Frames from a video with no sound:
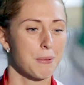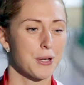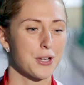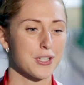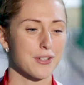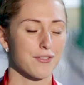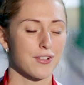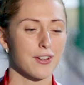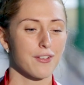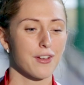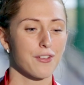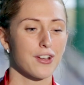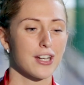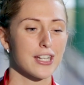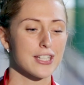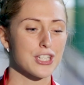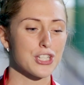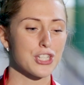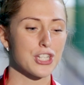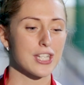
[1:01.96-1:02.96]
because if I
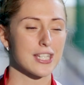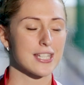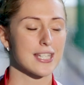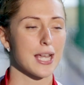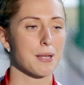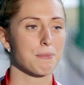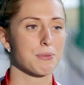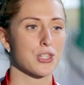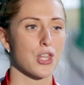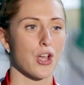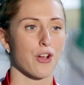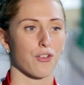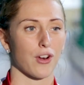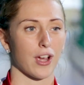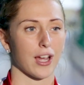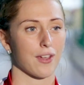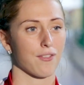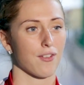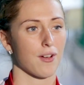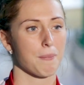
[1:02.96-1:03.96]
listen to the same stuff,
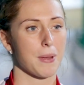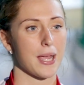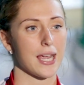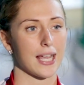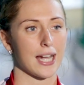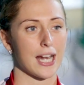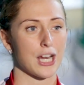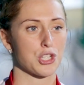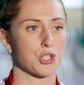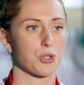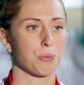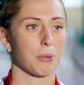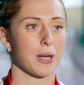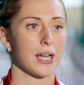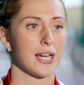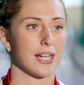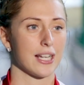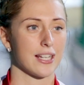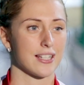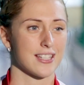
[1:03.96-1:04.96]
like if I make an actual
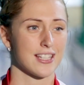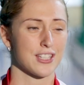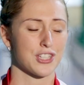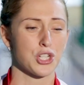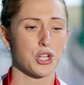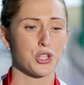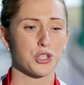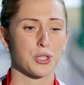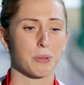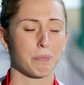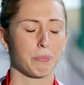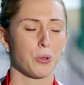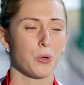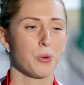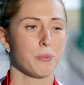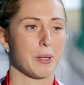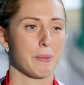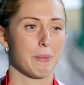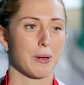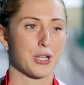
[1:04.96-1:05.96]
playlist, it starts to
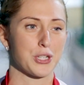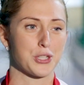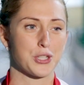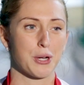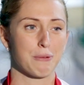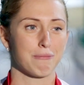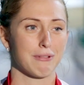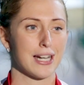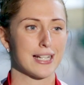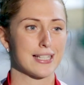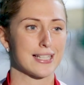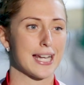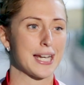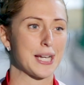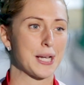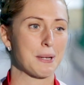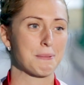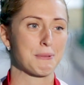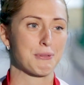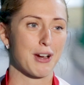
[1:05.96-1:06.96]
bore me by the time race
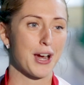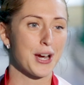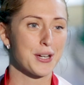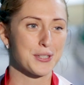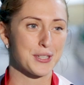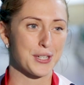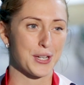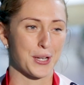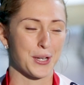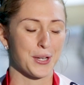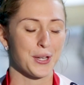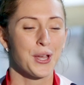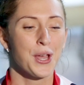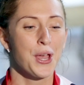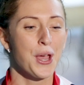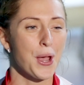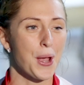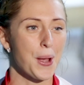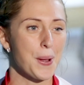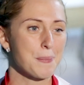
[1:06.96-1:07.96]
day comes around.
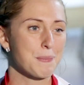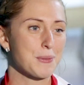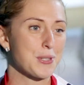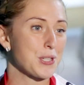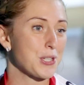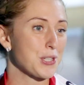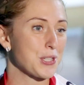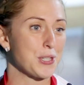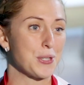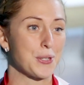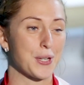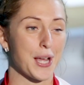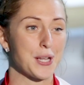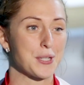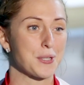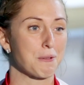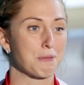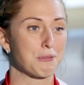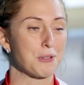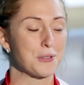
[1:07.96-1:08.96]
So just
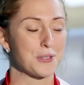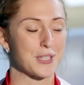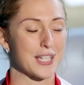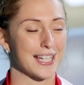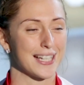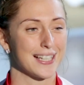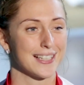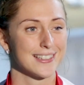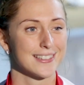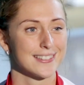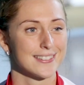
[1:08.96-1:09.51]
UK Top 40.